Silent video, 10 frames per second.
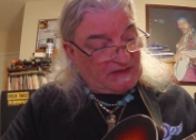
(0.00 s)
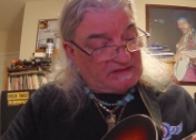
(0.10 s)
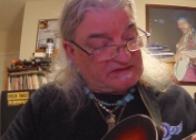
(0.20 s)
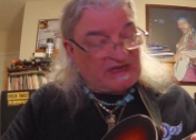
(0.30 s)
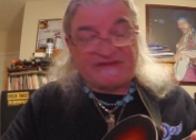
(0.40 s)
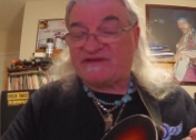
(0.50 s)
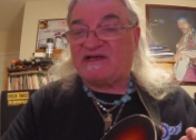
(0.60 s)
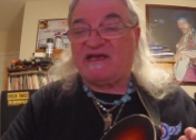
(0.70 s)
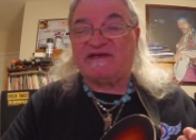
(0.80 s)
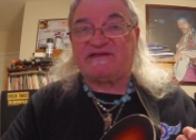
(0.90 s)
it's got the
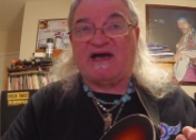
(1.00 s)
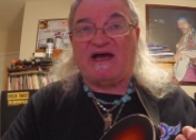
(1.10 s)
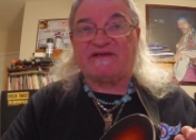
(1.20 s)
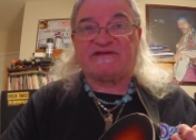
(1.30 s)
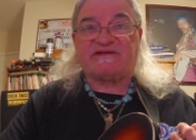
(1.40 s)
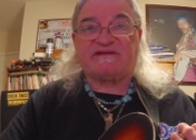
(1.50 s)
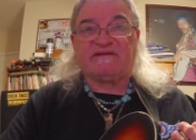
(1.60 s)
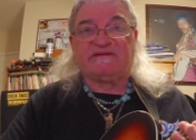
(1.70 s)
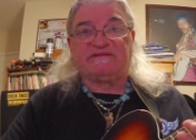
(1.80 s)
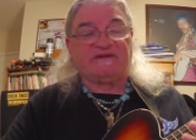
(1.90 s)
clay dots.
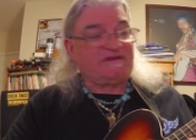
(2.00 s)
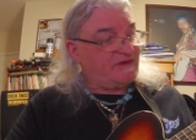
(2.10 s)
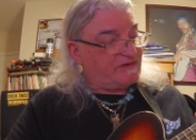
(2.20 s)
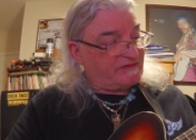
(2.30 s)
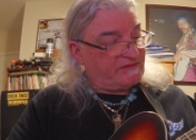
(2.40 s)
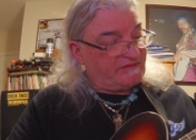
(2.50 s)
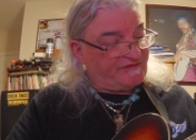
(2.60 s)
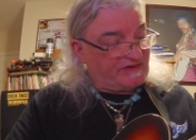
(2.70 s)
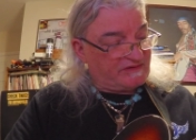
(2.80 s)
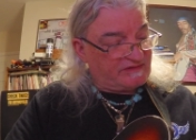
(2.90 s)
The
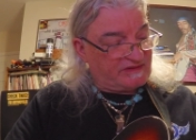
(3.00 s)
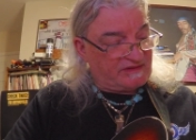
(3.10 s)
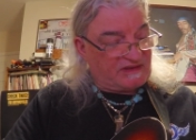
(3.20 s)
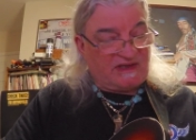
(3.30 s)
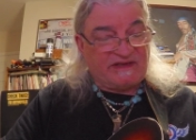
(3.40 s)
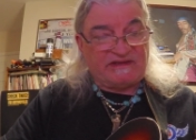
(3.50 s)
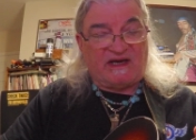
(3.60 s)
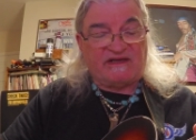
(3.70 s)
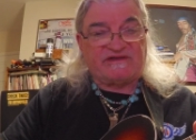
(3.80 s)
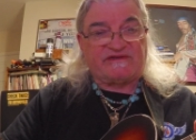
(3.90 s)
Fender did the clay
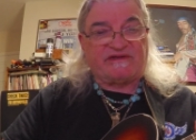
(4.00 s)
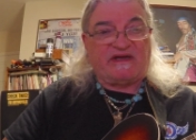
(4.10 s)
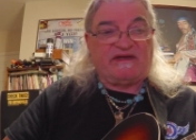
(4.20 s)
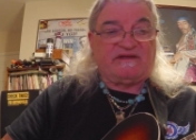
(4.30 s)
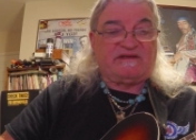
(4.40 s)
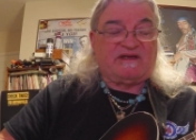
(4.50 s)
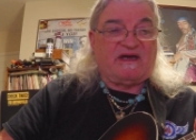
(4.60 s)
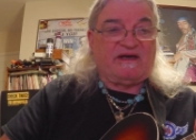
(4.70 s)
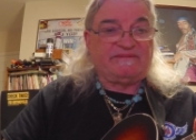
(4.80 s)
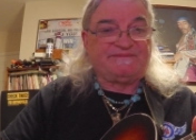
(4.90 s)
dots in
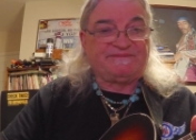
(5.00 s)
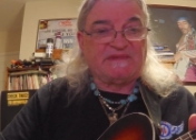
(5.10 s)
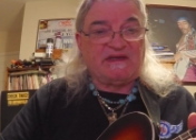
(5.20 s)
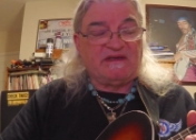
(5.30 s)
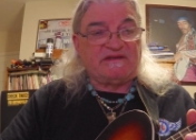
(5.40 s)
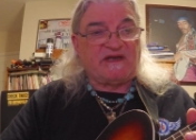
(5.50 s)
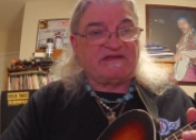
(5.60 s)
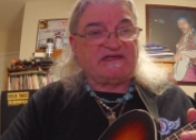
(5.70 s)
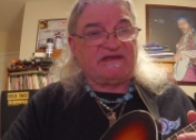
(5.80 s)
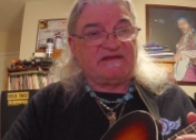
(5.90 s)

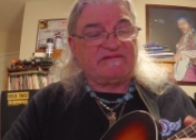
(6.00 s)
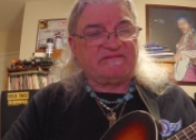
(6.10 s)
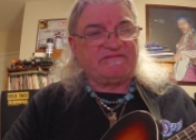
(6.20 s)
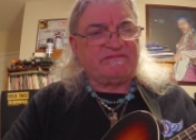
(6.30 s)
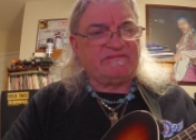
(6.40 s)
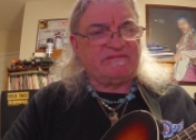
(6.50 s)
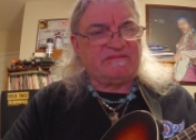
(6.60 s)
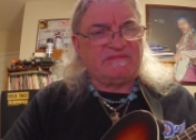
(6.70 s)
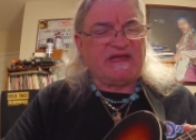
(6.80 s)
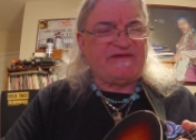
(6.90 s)
19
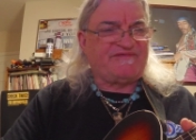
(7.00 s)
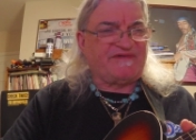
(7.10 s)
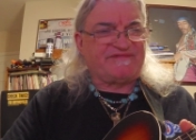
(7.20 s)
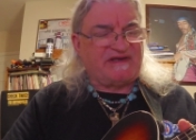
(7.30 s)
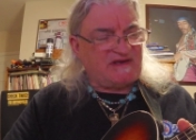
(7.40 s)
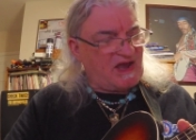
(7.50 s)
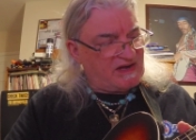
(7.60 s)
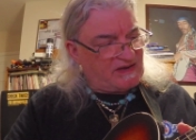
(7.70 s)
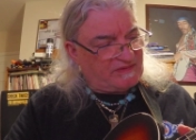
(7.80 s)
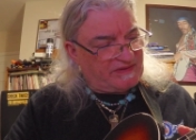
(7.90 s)
late '59,
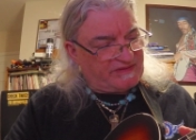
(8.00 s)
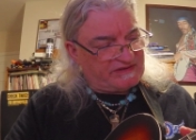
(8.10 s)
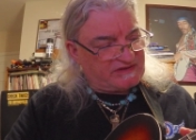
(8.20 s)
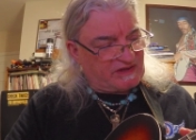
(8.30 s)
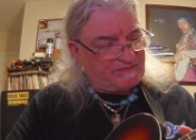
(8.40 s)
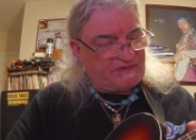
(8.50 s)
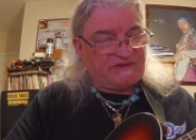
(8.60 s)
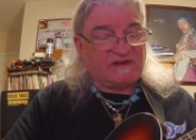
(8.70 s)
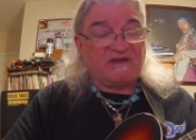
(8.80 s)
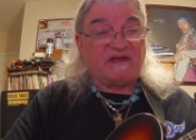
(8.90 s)
I believe. They start putting
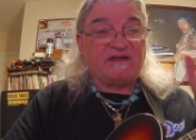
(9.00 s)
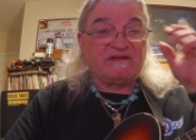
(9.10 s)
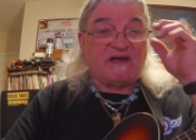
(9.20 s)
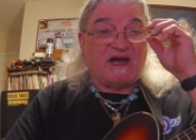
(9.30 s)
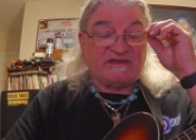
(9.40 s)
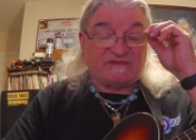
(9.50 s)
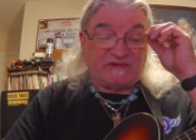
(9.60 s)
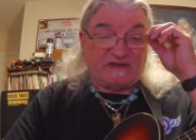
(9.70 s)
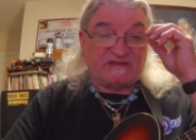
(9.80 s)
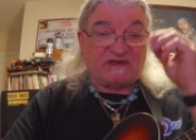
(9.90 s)
the clay dots when
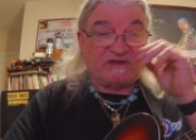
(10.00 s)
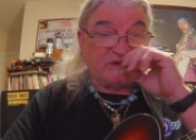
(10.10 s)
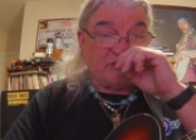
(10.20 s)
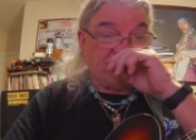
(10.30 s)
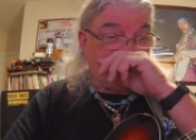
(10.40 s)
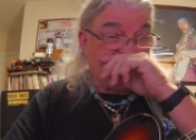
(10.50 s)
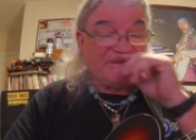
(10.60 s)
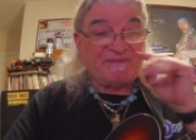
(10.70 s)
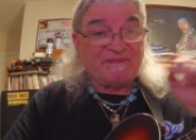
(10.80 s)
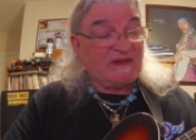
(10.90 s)
they start doing
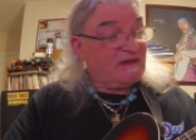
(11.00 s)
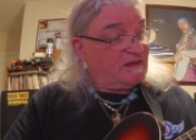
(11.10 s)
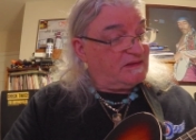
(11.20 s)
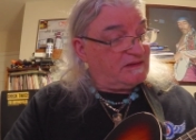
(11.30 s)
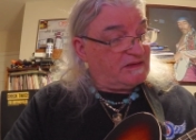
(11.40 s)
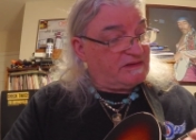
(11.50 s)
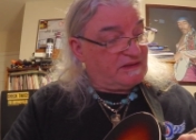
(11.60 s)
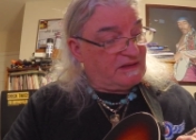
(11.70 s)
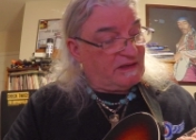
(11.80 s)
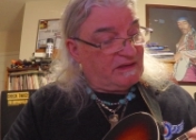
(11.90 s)

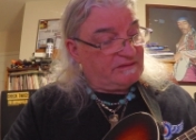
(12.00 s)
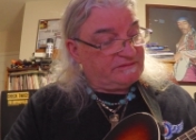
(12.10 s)
the